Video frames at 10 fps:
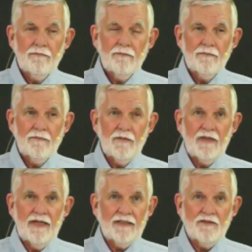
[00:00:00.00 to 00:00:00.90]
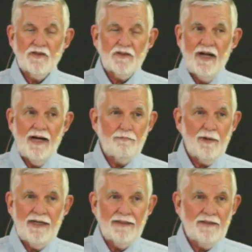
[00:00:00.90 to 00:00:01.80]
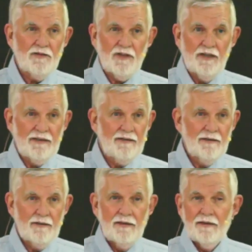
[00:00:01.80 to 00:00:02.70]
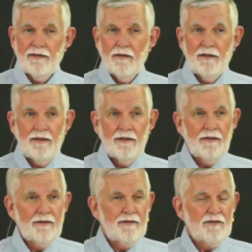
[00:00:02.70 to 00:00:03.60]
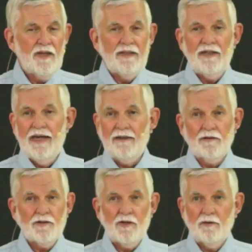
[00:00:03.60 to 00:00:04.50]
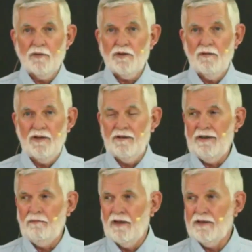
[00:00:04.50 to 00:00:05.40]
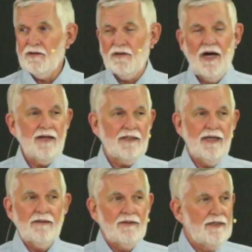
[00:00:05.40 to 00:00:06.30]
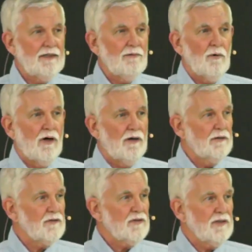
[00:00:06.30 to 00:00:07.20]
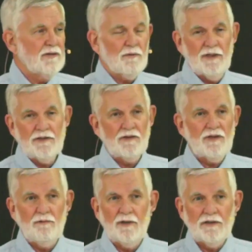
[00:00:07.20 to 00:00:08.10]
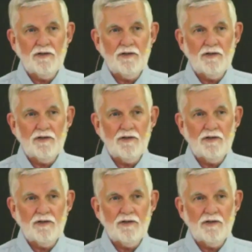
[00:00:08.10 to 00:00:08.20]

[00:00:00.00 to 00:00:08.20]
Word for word: that can stop any sun, send hailstones where he wants, knock down any walls as much as he wants to.